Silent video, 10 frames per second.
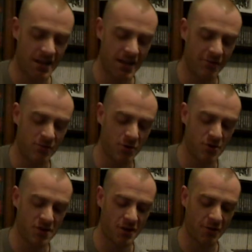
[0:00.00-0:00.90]
after
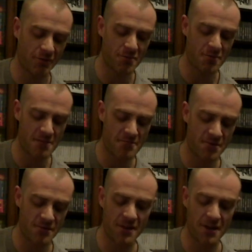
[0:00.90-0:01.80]
watching like a few
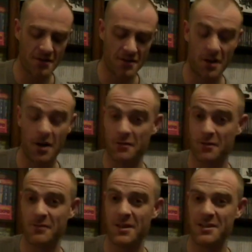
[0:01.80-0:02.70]
people's videos over the
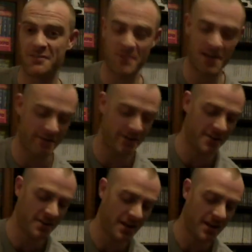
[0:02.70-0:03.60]
festive
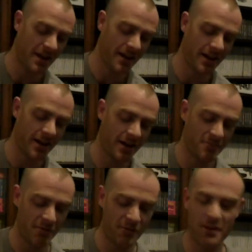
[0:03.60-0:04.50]
period, I
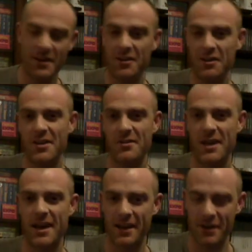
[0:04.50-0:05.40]
thought, yeah, I could do
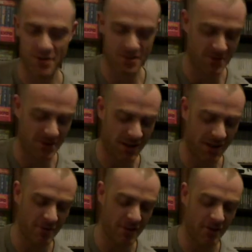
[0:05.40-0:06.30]
a Christmas
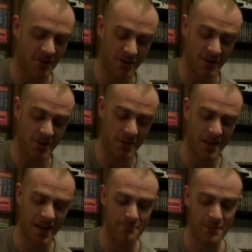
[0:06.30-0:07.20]
game, you know, so I could do a
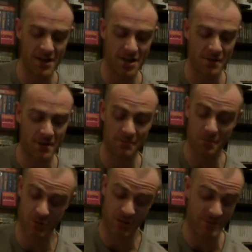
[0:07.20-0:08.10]
gameplay or something at
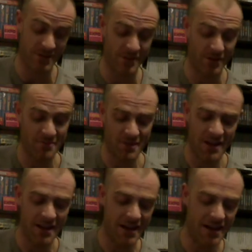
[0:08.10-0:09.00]
Christmas time.
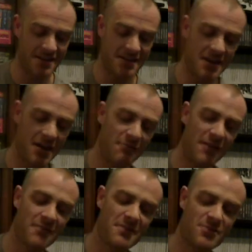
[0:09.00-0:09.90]
And I
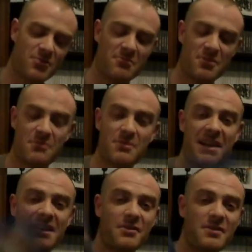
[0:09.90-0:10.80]
found this one, but
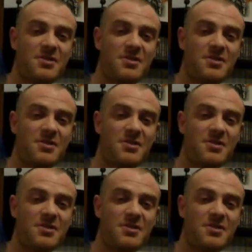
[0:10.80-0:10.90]
weirdly enough, it's